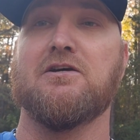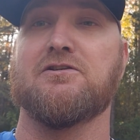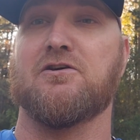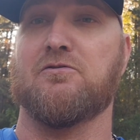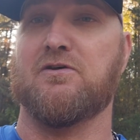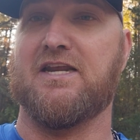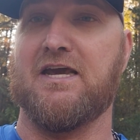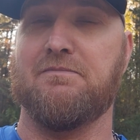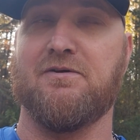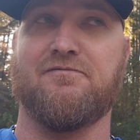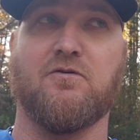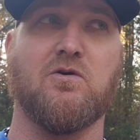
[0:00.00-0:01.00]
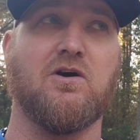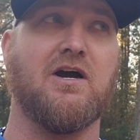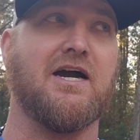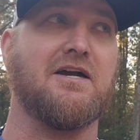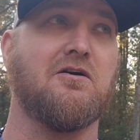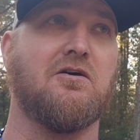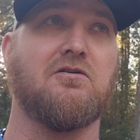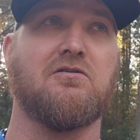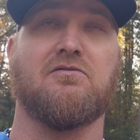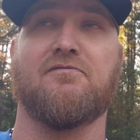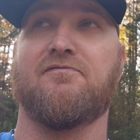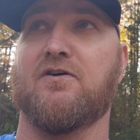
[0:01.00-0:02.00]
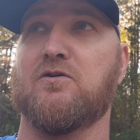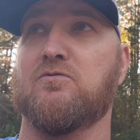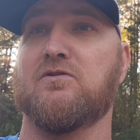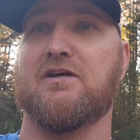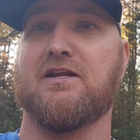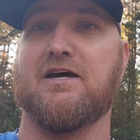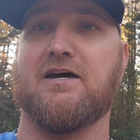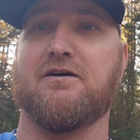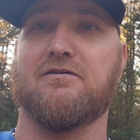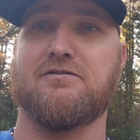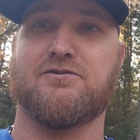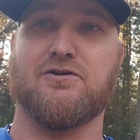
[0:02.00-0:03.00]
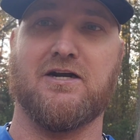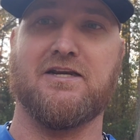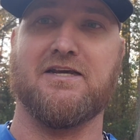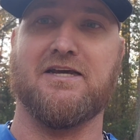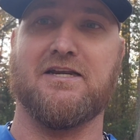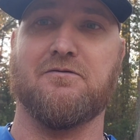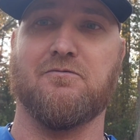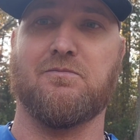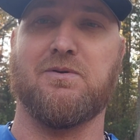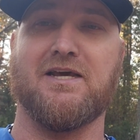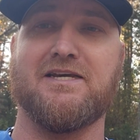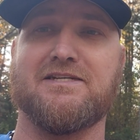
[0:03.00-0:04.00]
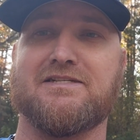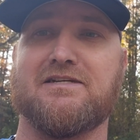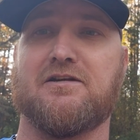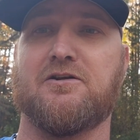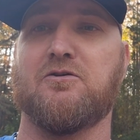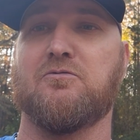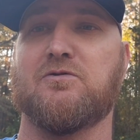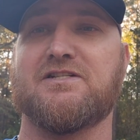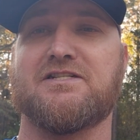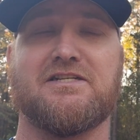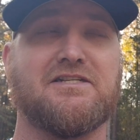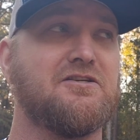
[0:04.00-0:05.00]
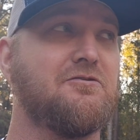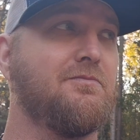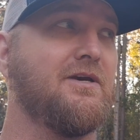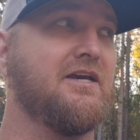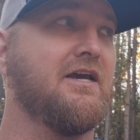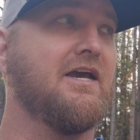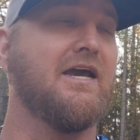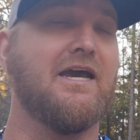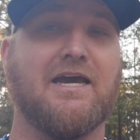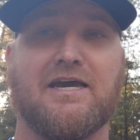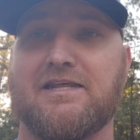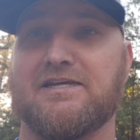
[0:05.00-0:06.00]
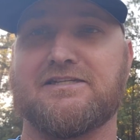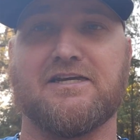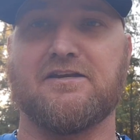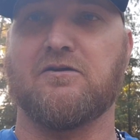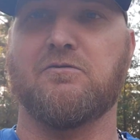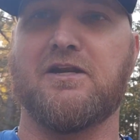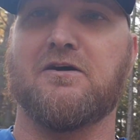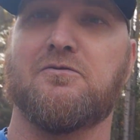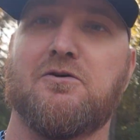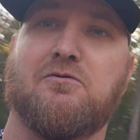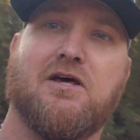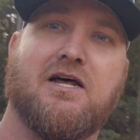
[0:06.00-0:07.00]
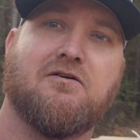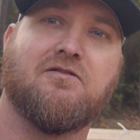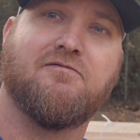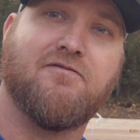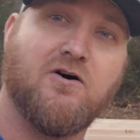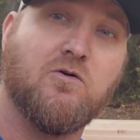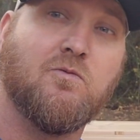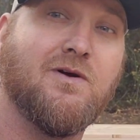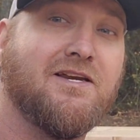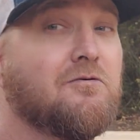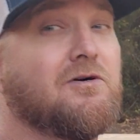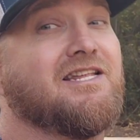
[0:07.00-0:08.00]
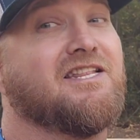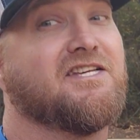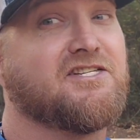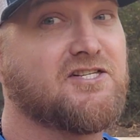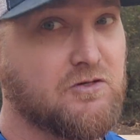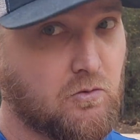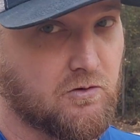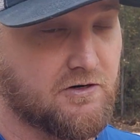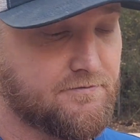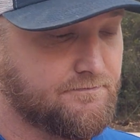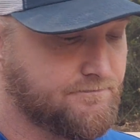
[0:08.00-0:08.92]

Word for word: So the day before, I called on phone and I tried to get it replaced and a new one sent to me. And they said, no, we don't do that on the phone. We do it in the store.